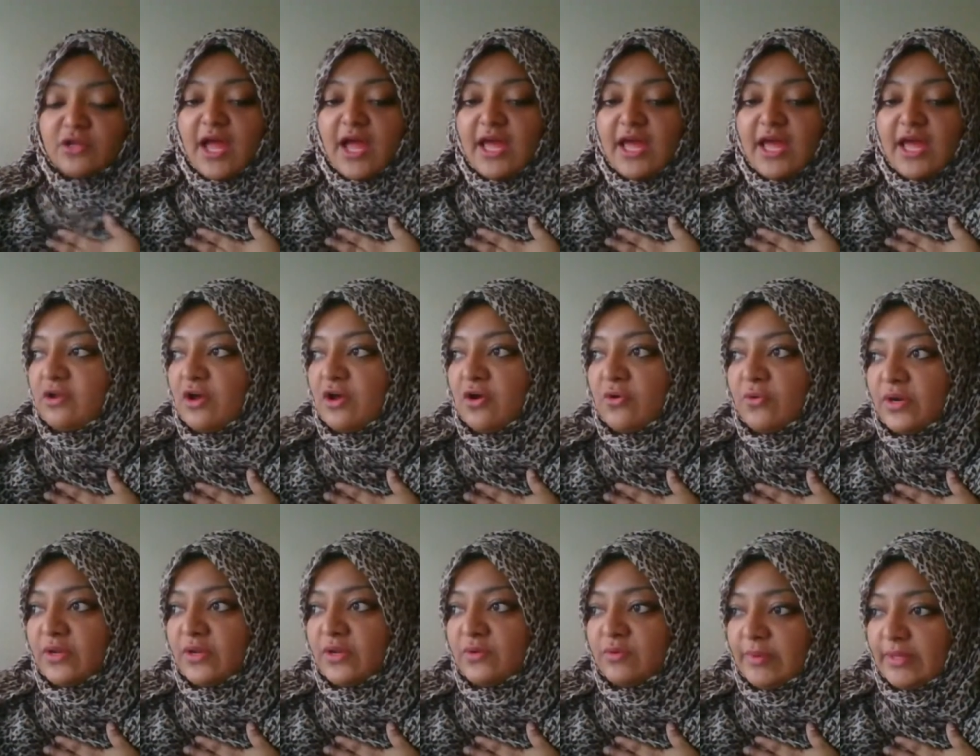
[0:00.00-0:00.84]
I don't know
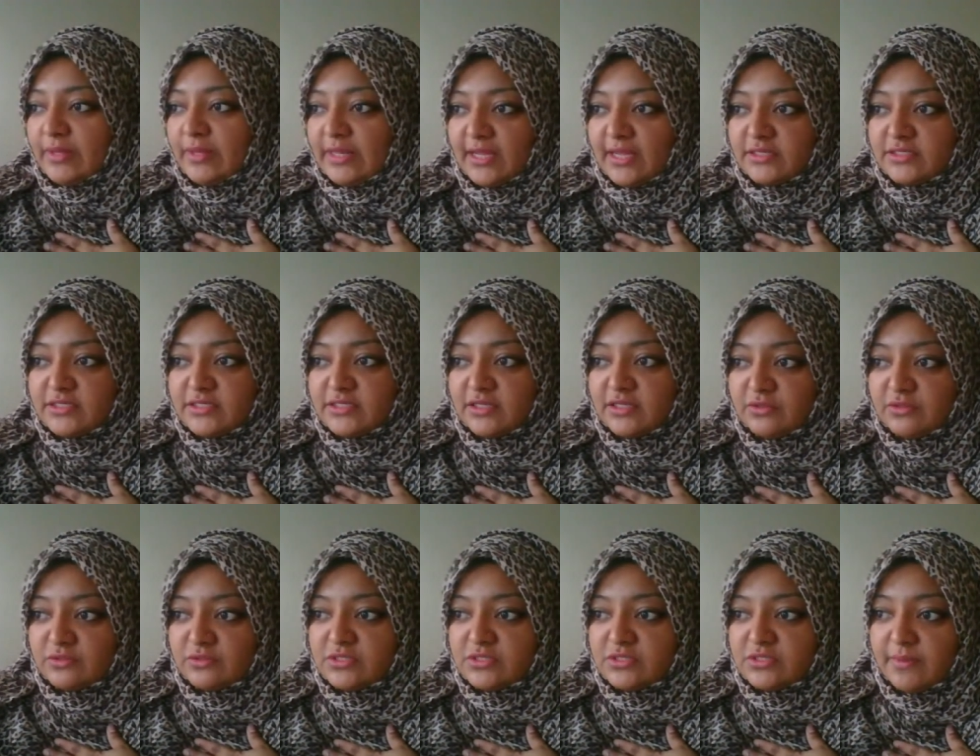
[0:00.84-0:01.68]
what it would be like to
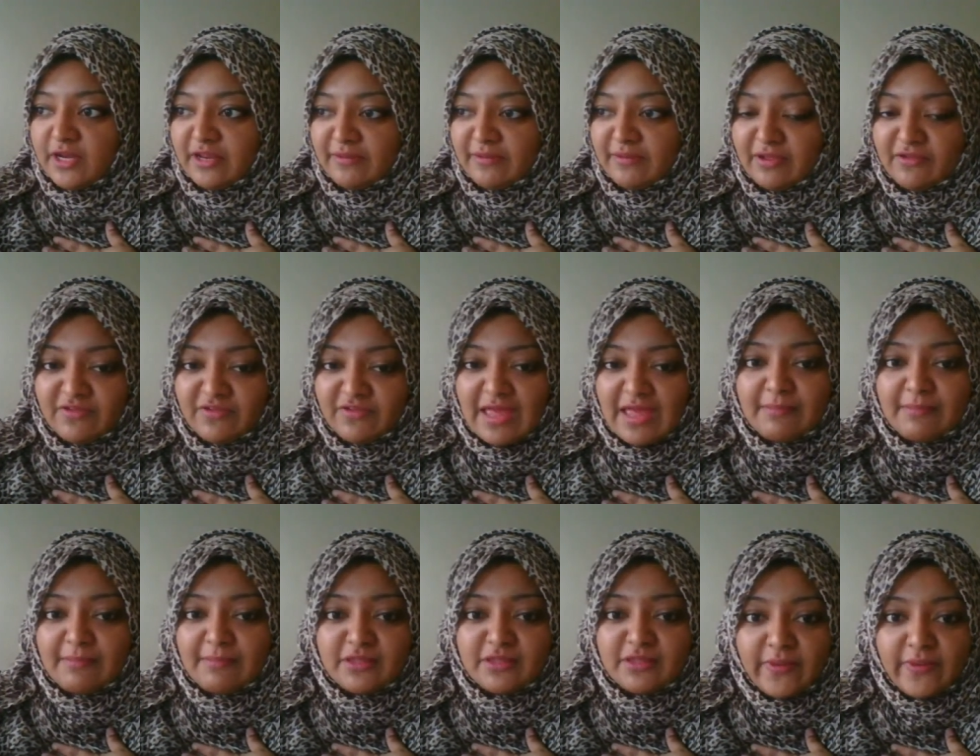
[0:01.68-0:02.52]
lose somebody in my
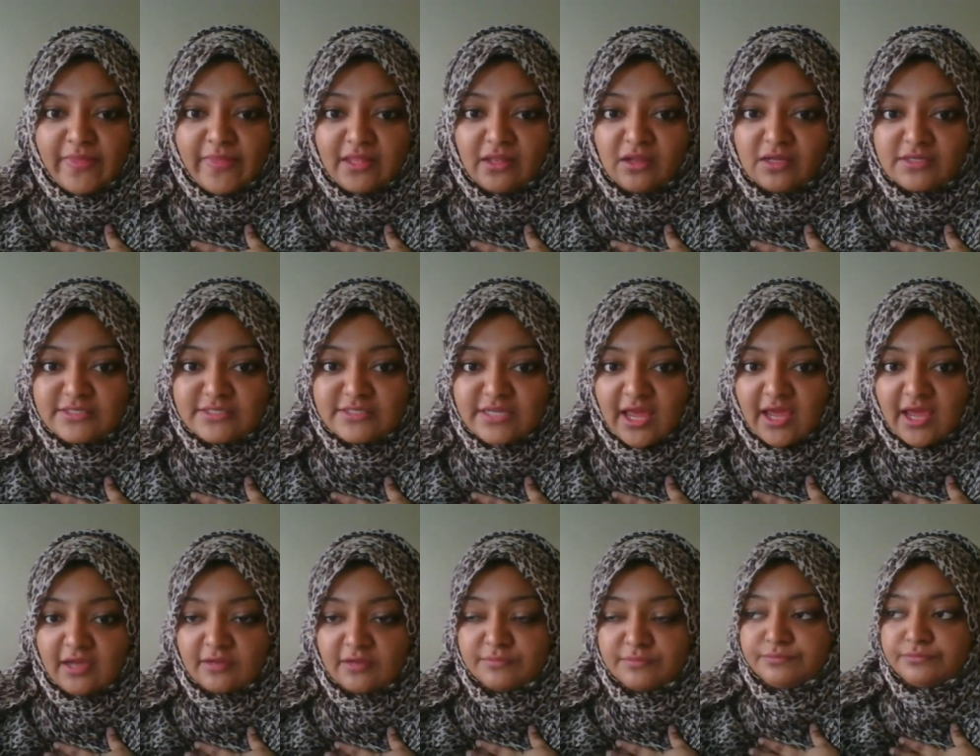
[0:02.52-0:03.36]
family the way they lost
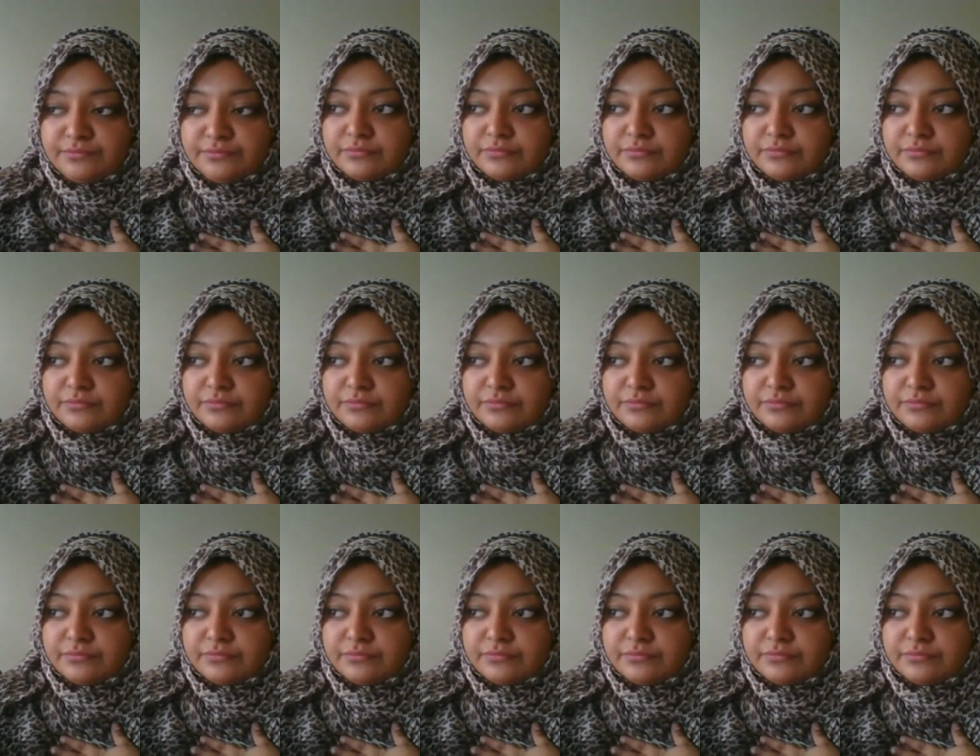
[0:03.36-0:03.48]
Hay.